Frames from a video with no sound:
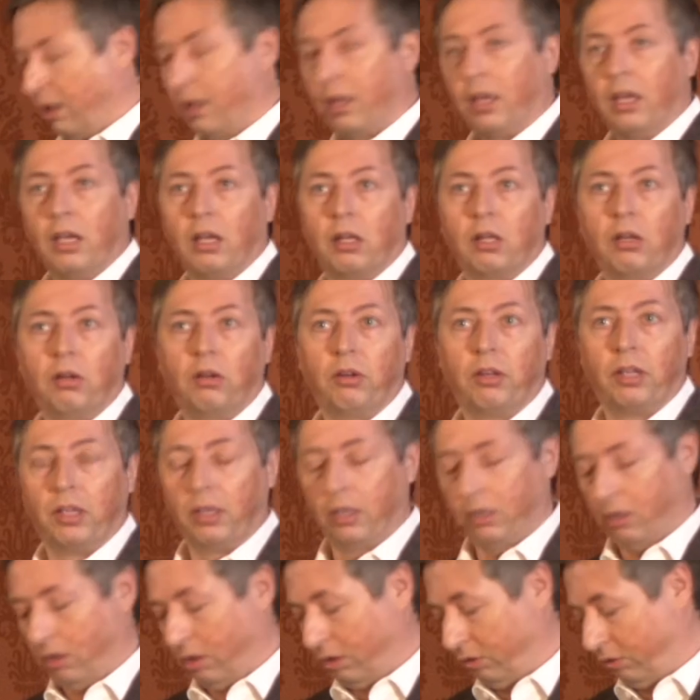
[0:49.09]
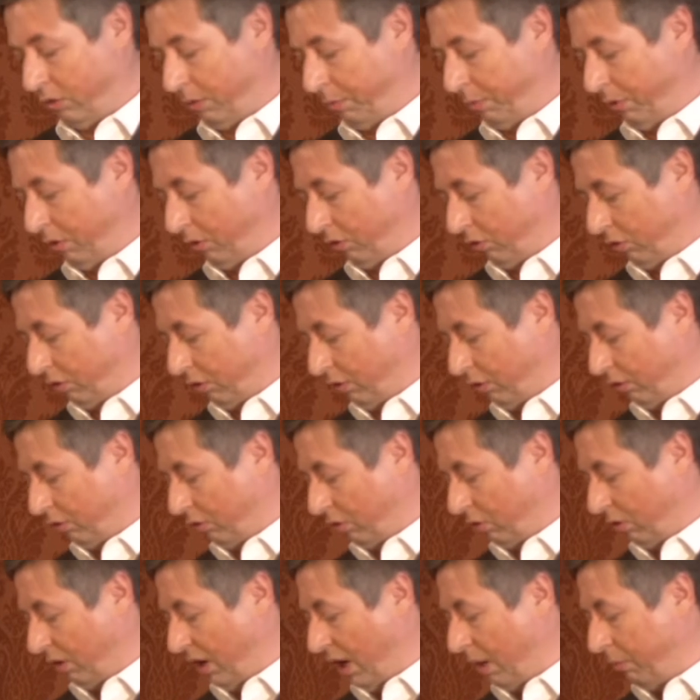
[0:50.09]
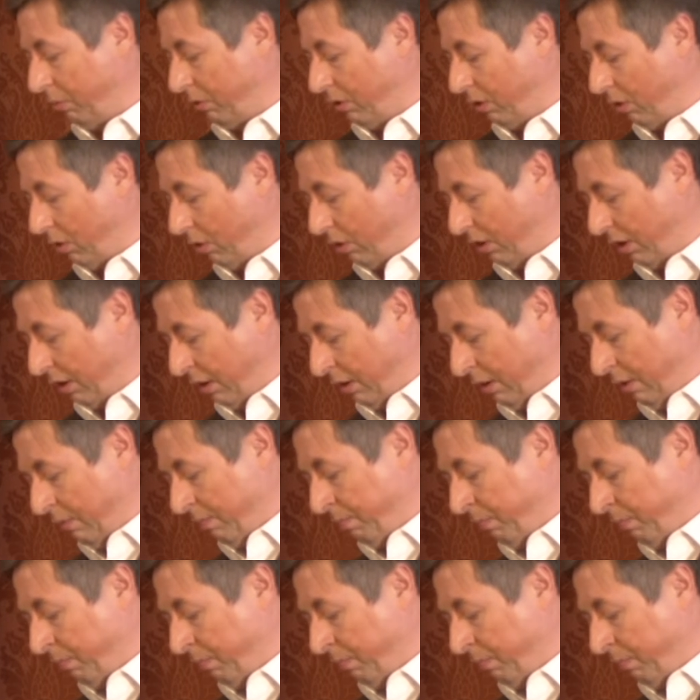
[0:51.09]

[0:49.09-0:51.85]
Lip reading: including contributions to game theory,